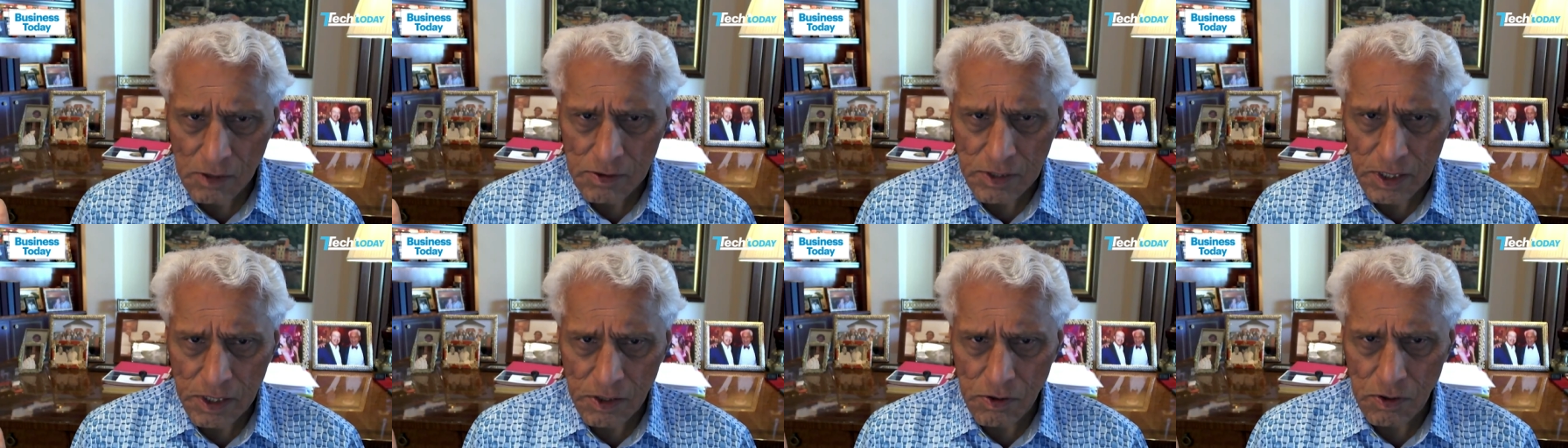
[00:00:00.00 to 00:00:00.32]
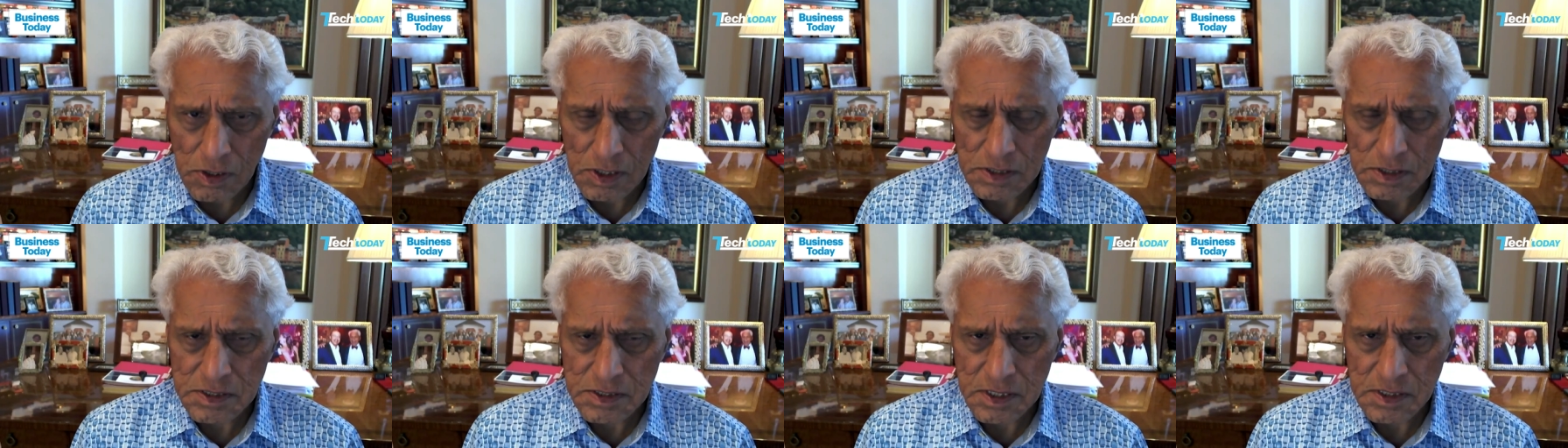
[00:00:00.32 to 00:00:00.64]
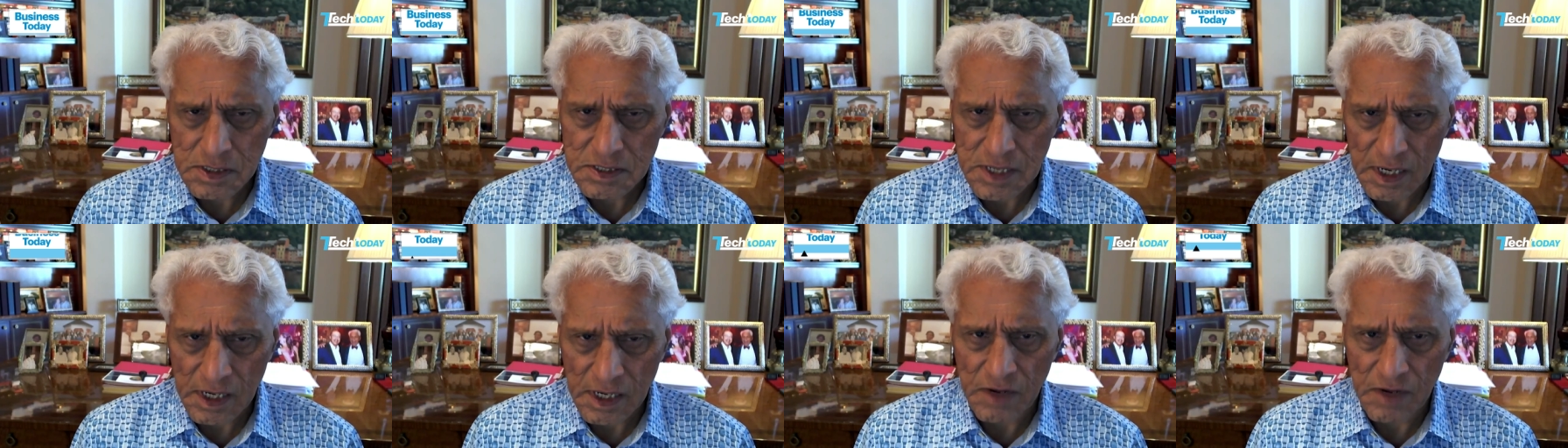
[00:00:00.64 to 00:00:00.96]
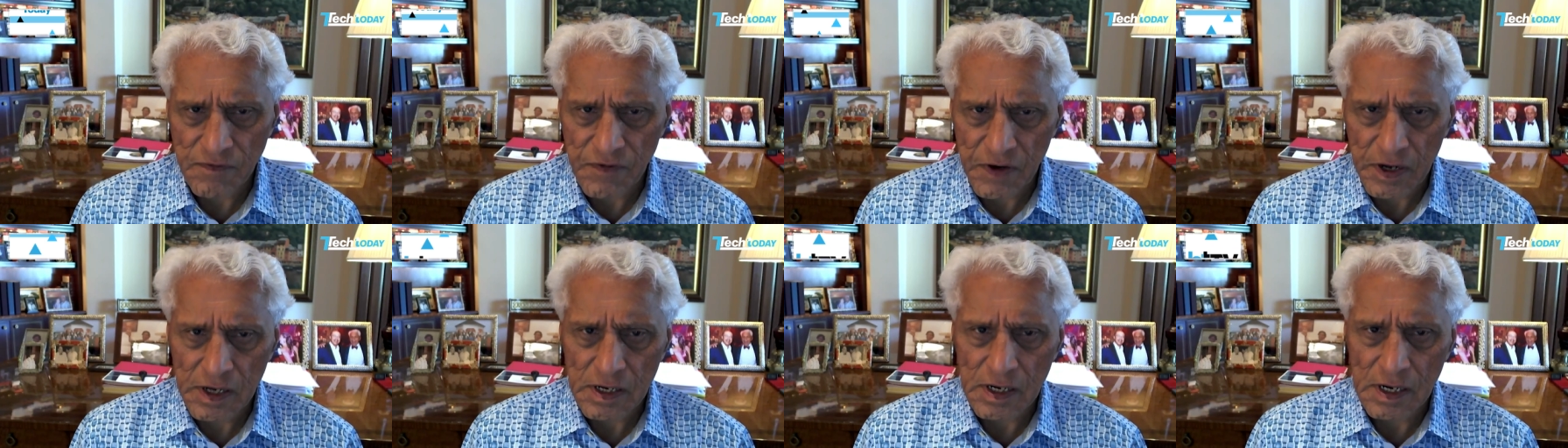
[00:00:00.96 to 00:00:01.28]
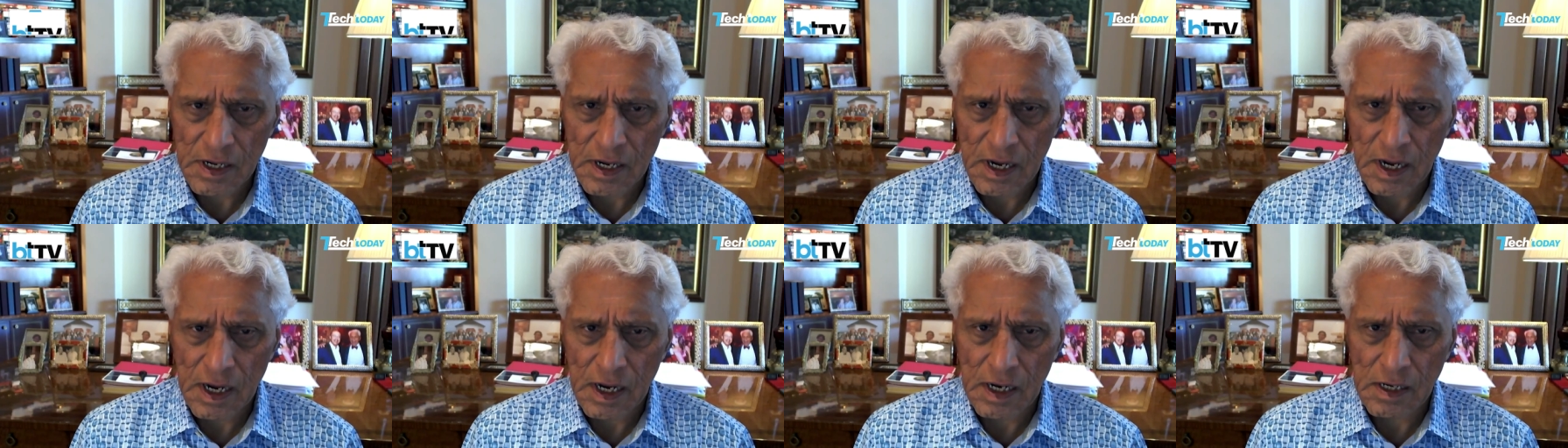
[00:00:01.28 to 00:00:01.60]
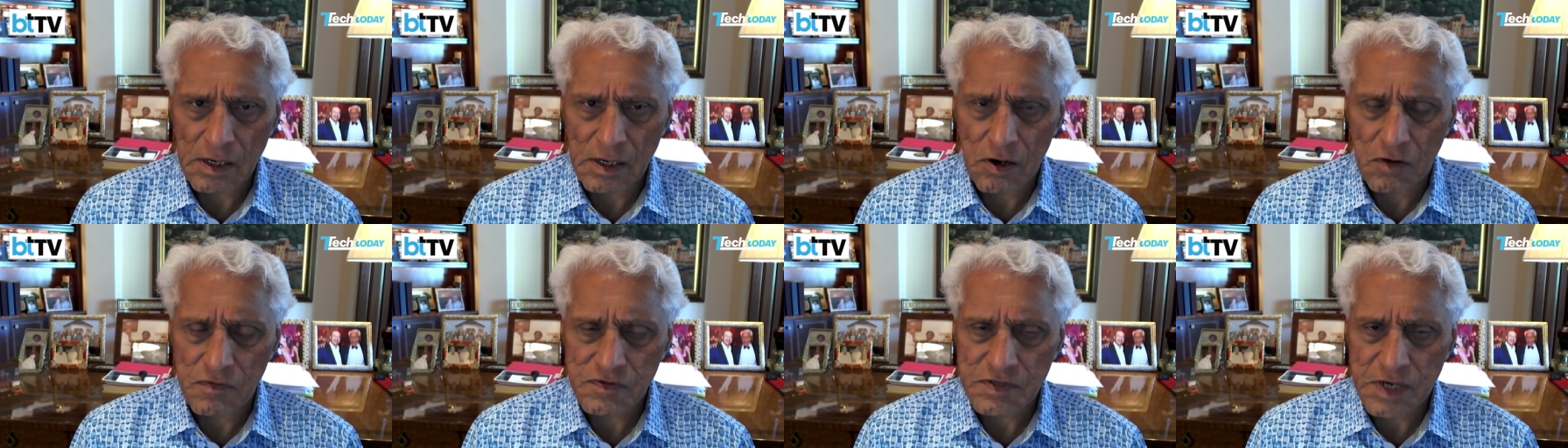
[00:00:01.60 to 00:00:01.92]
the US is significantly ahead
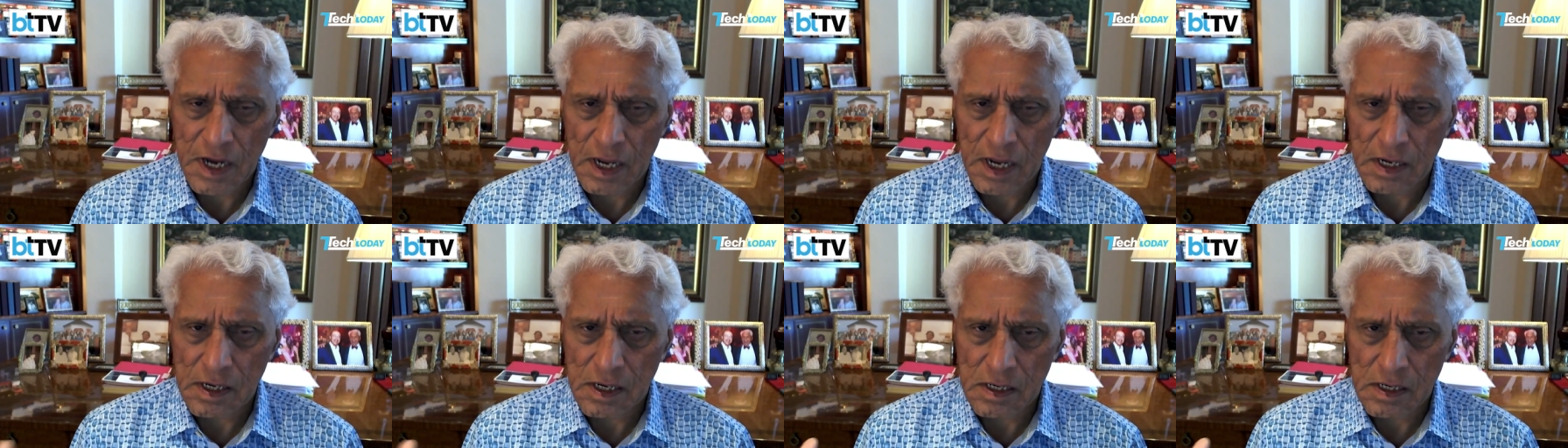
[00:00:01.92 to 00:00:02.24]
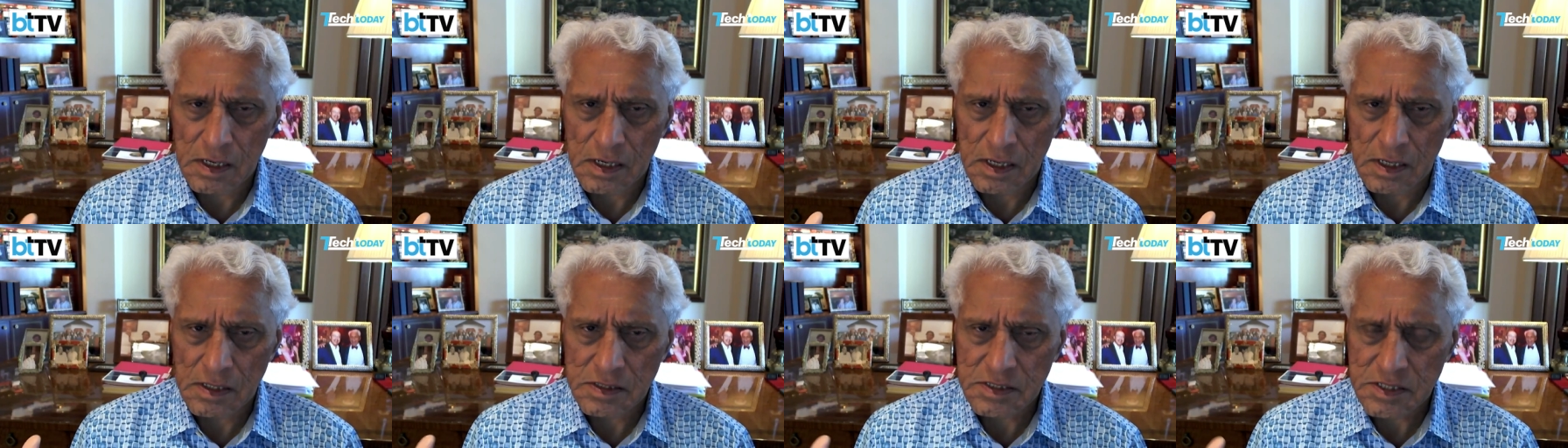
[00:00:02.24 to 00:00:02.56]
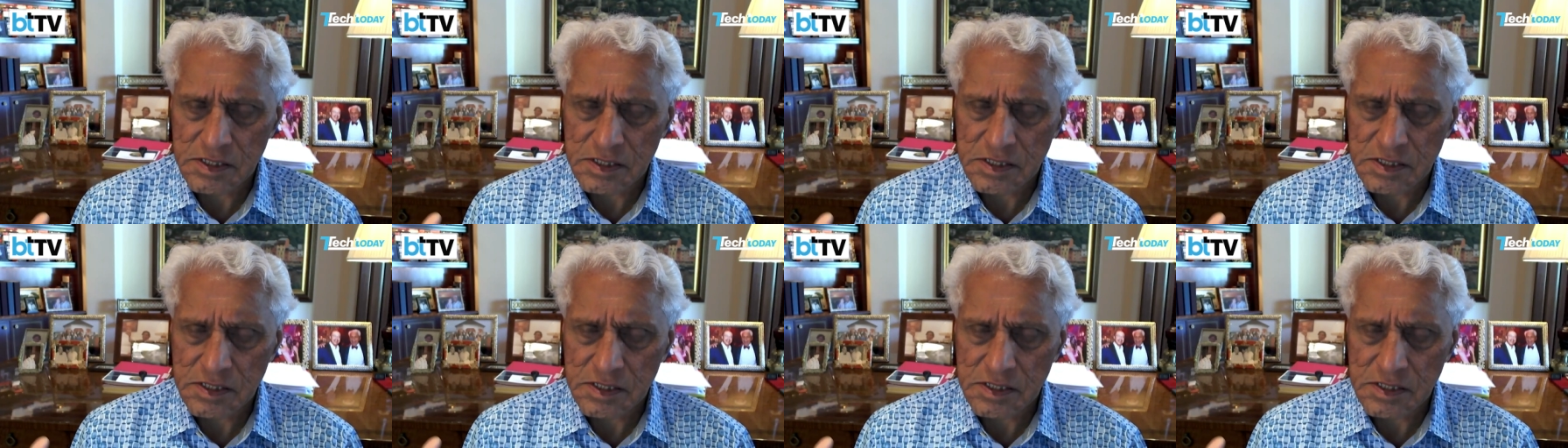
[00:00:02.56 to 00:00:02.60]
of China in